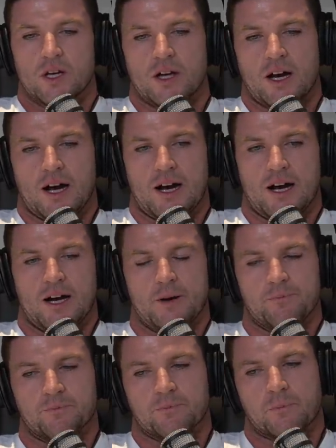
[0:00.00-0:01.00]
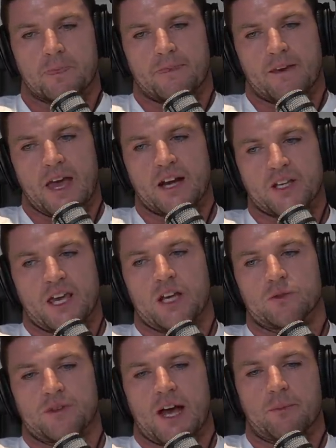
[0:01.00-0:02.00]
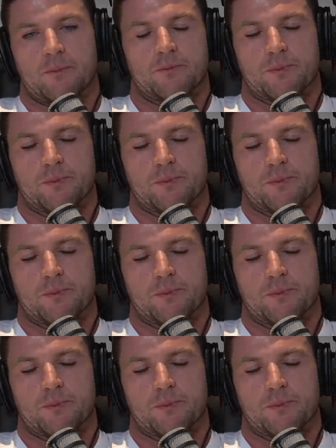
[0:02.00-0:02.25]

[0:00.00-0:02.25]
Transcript: handle that